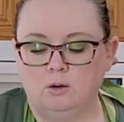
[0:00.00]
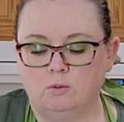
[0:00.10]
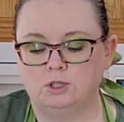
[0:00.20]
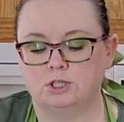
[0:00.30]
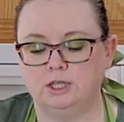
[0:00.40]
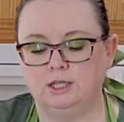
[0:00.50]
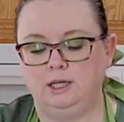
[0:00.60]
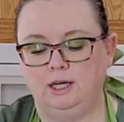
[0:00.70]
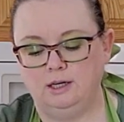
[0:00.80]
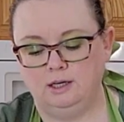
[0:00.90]
We're just going to
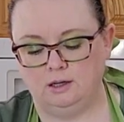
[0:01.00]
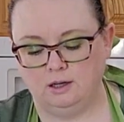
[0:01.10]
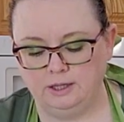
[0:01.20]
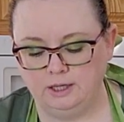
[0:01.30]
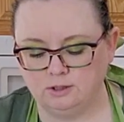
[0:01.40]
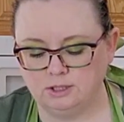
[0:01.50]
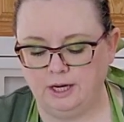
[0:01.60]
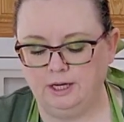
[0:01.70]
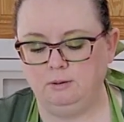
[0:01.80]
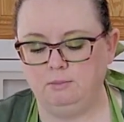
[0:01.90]
knead it a little
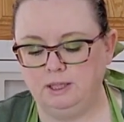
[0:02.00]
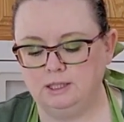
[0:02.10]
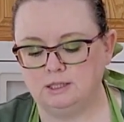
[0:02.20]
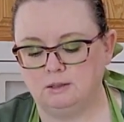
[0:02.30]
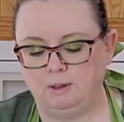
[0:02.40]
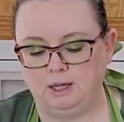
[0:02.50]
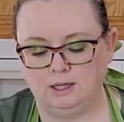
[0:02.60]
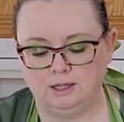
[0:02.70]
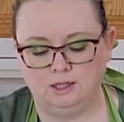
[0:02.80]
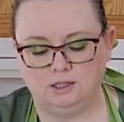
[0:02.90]
tiny bit to
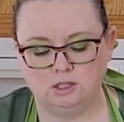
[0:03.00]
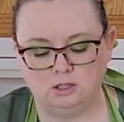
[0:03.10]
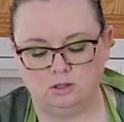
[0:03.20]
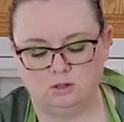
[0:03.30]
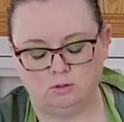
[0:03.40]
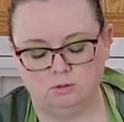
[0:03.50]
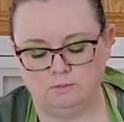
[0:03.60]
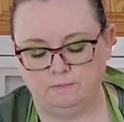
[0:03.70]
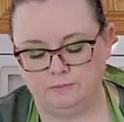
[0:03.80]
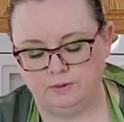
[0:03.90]
make it into
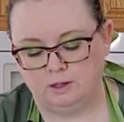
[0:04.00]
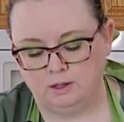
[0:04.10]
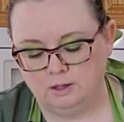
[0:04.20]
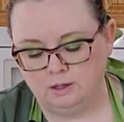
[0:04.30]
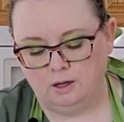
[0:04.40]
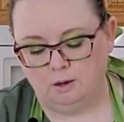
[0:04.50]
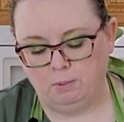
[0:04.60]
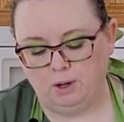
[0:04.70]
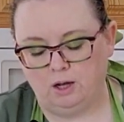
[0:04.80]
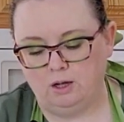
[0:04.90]
a
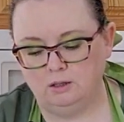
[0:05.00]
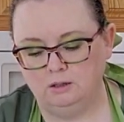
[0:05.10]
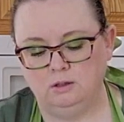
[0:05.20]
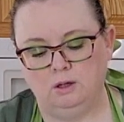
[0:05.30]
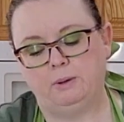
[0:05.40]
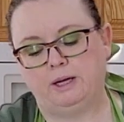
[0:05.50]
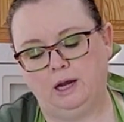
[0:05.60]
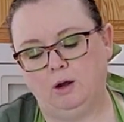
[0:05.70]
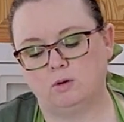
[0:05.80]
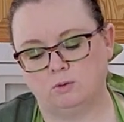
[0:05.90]
ball. And my
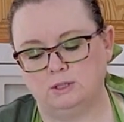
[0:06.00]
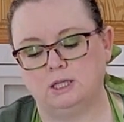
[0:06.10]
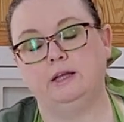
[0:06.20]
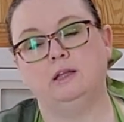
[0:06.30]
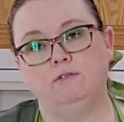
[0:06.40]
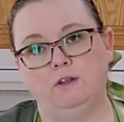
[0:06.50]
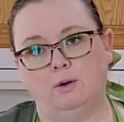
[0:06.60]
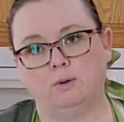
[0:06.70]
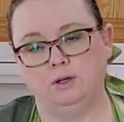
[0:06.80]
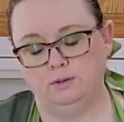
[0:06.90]
counter was lightly
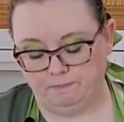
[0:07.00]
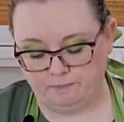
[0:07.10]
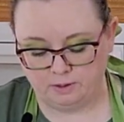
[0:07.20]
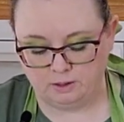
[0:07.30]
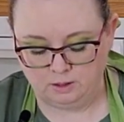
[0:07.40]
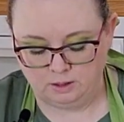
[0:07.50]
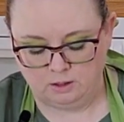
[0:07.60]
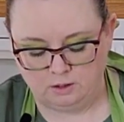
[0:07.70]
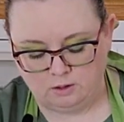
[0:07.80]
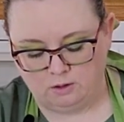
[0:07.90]
floured,
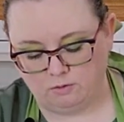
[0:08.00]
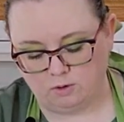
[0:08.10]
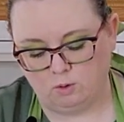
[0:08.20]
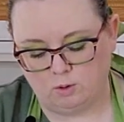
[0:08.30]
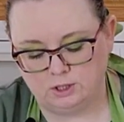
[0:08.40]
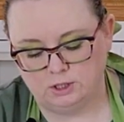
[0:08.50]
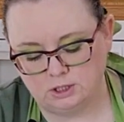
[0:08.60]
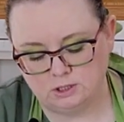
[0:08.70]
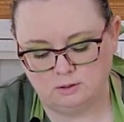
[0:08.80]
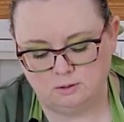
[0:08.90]
of
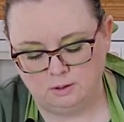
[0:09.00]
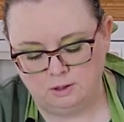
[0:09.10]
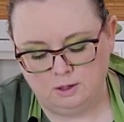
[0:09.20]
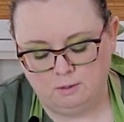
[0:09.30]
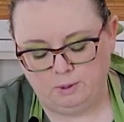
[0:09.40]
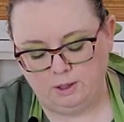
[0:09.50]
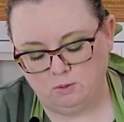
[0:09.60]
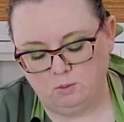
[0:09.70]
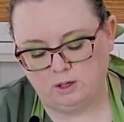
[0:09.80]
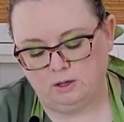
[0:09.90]
course. I
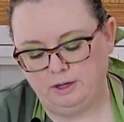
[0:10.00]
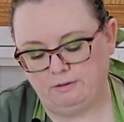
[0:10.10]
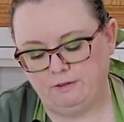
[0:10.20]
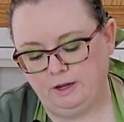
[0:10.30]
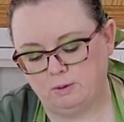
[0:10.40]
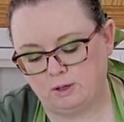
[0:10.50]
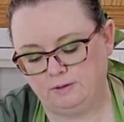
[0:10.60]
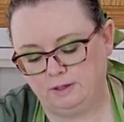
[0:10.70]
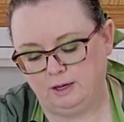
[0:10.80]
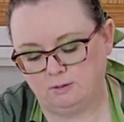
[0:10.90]
don't want all that flour
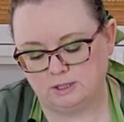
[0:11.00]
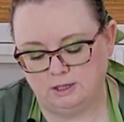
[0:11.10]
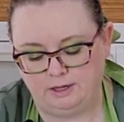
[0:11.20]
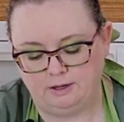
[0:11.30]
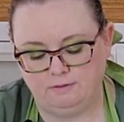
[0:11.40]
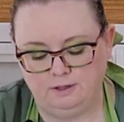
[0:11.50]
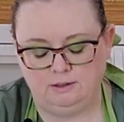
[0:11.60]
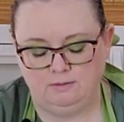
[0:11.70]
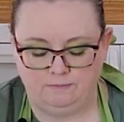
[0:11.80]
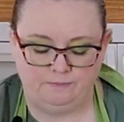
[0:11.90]
on the outside of it.